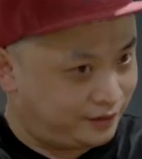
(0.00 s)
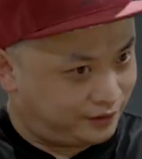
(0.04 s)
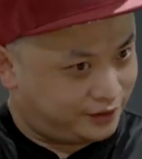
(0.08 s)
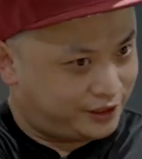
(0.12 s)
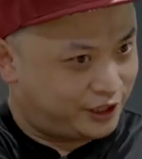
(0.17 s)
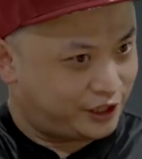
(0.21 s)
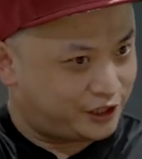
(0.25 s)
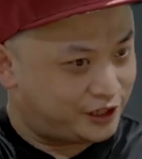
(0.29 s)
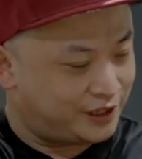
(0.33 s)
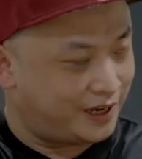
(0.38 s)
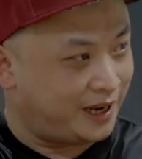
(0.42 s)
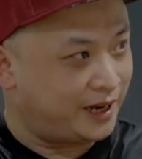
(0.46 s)

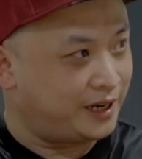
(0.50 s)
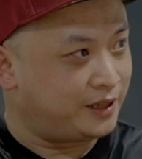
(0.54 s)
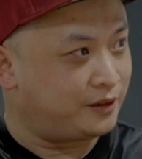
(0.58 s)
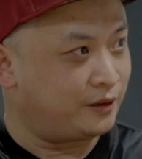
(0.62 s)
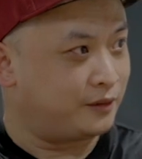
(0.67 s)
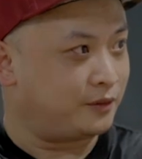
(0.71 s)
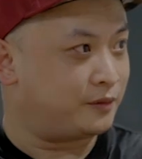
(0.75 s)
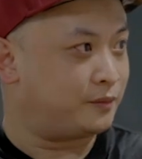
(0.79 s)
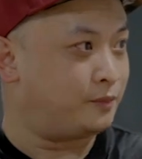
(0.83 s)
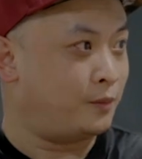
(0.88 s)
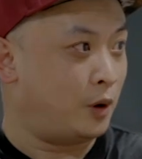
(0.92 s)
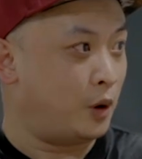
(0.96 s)
just like
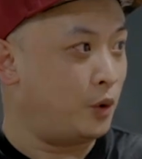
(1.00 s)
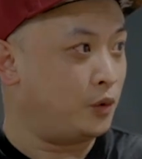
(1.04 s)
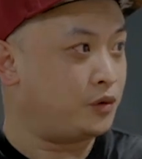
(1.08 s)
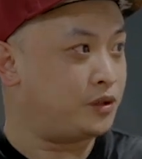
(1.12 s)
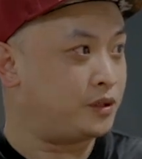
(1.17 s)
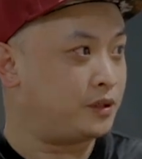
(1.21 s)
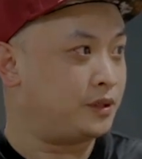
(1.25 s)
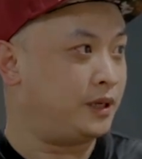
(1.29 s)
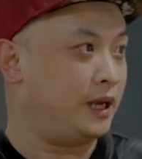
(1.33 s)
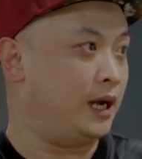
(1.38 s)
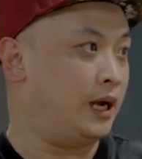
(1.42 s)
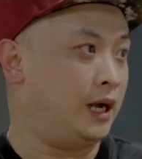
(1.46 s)
the
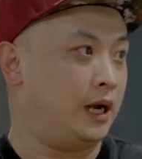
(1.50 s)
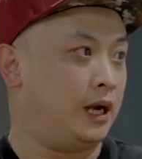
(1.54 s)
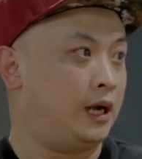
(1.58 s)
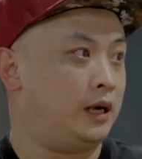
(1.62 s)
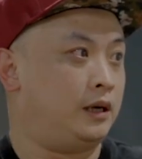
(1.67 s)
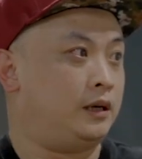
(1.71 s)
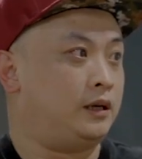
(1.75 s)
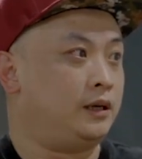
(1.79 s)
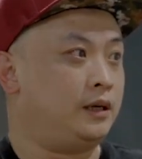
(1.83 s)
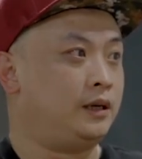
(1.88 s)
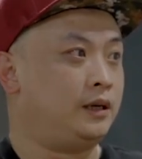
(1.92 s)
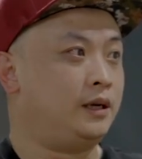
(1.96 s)
post. Yeah.
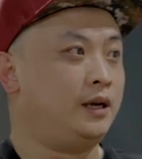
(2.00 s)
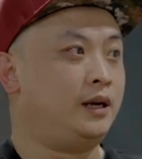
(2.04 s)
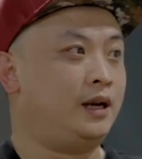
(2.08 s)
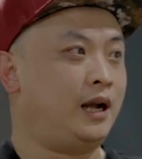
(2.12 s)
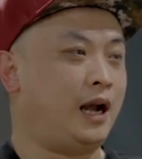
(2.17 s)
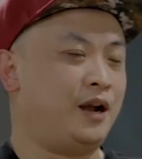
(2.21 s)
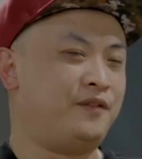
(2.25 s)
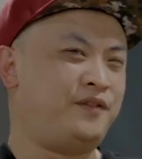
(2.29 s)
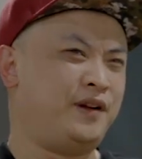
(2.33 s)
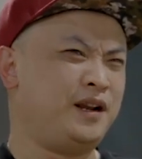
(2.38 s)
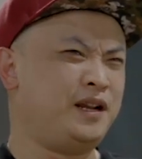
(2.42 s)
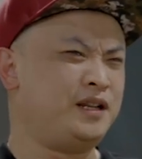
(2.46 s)
With the
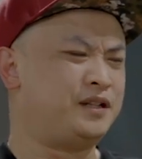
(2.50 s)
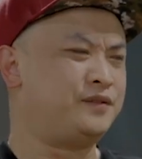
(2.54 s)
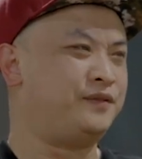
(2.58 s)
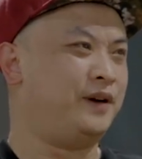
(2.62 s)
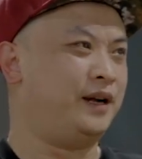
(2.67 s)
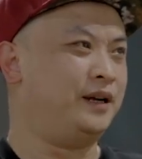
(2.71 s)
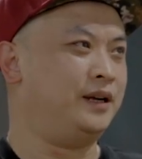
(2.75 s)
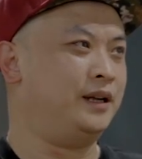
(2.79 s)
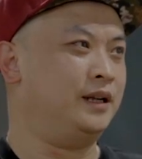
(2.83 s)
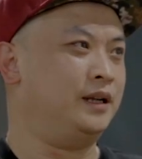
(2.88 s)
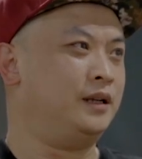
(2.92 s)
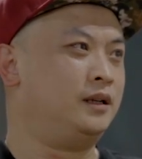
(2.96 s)
post. I think it's
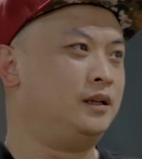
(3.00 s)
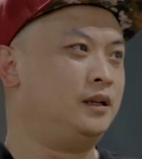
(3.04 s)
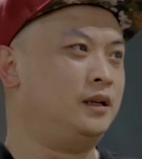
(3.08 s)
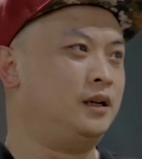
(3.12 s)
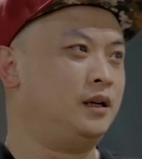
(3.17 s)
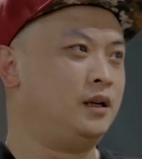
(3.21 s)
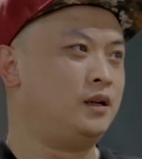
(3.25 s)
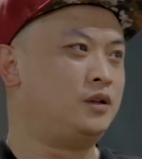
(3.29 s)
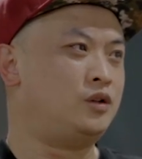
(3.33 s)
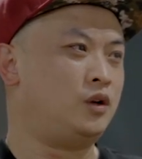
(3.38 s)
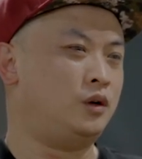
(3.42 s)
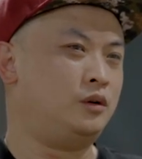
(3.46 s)
funny.
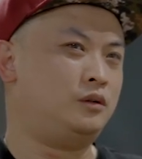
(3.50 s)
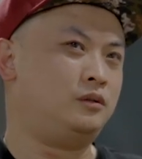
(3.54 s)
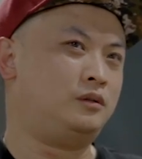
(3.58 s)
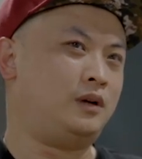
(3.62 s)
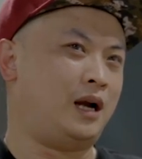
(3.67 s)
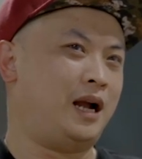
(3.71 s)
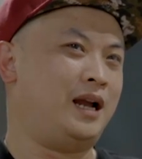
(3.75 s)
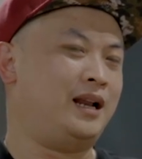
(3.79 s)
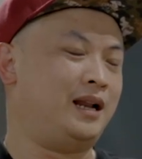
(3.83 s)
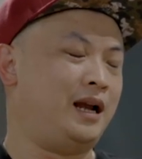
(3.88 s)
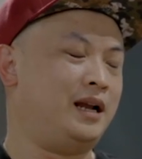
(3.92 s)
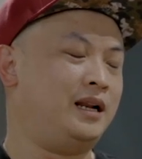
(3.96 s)
So
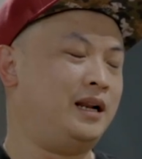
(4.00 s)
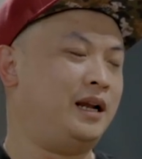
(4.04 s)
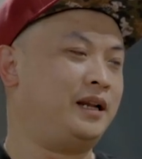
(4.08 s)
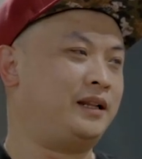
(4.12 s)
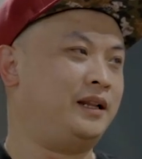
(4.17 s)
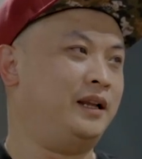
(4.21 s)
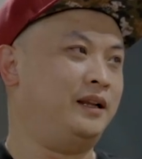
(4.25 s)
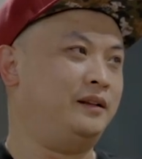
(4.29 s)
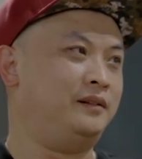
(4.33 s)
I liked it.